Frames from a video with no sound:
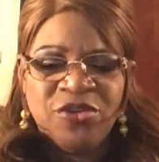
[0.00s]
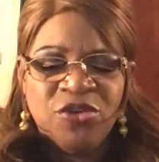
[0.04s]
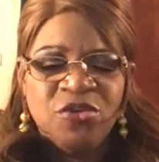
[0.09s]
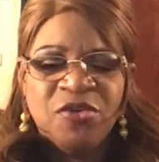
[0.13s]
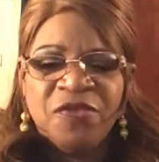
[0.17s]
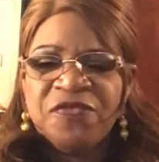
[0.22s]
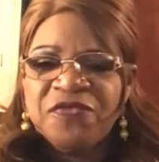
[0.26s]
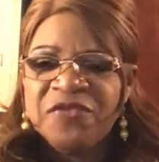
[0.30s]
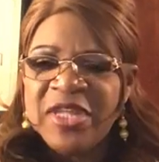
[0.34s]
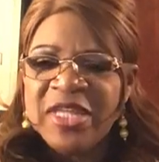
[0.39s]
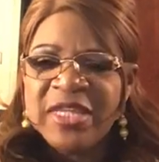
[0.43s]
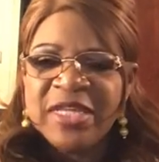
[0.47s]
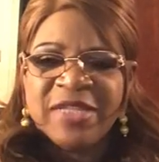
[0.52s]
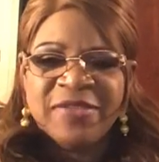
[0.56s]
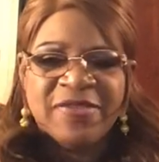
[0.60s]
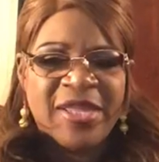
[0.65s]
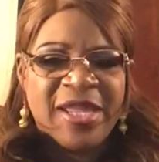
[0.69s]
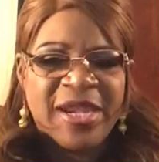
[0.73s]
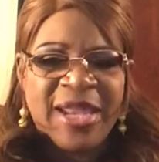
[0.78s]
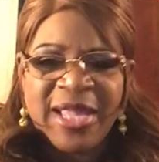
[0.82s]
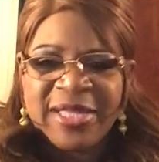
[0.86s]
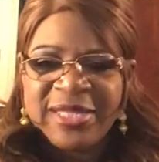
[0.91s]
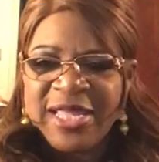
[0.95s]
You're thinking
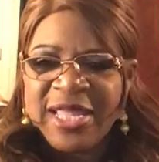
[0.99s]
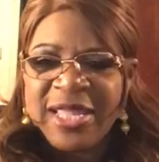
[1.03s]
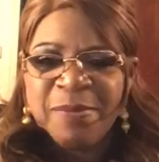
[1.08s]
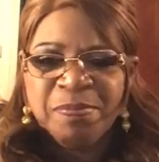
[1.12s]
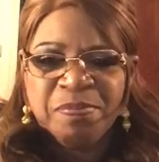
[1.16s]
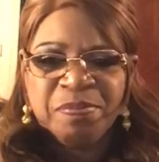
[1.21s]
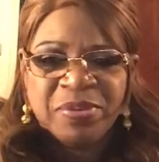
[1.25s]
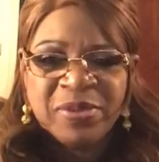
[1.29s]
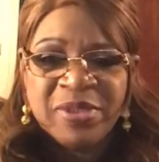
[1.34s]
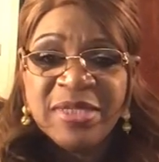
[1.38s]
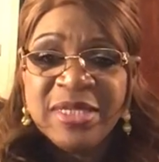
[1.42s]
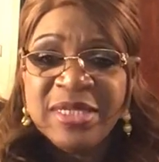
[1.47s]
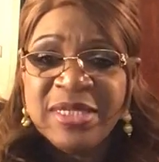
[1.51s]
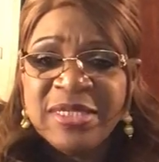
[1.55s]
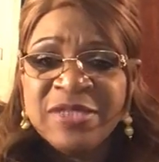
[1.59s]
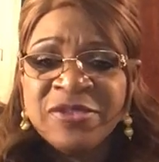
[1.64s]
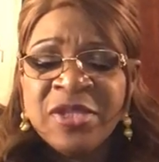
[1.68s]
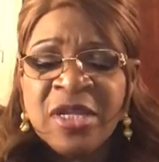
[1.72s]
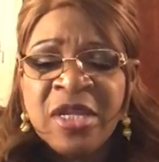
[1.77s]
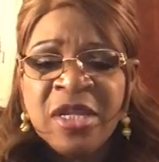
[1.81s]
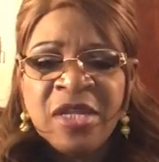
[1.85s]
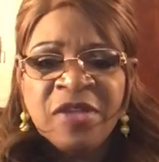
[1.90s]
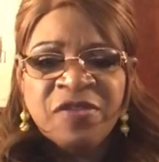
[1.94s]
that I can't
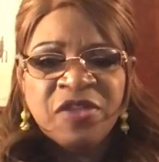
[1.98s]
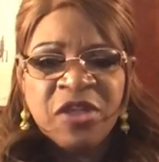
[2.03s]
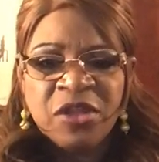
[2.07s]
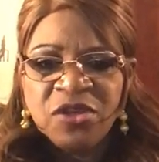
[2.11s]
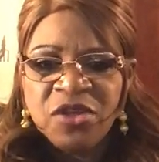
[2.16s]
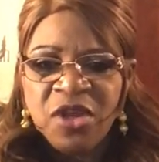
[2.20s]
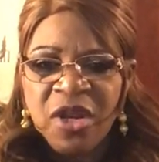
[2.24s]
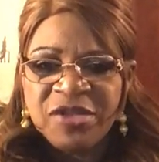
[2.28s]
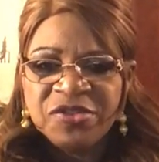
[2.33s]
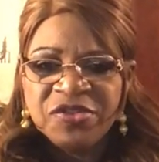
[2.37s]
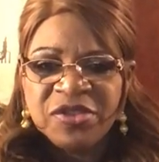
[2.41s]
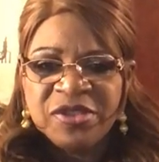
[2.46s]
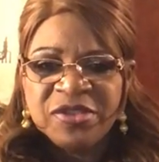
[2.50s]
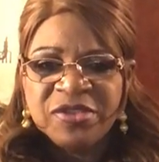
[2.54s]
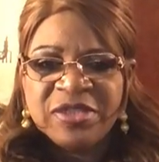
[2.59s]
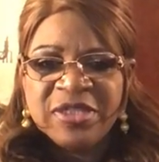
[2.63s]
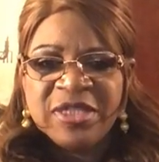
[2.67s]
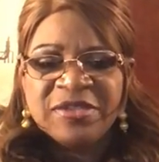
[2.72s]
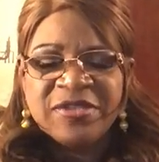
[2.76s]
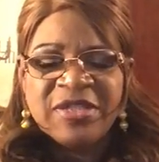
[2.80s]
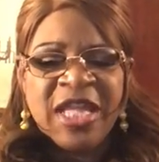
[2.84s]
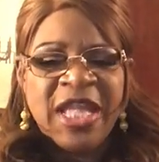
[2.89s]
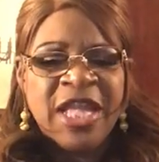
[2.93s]
please the narcissist.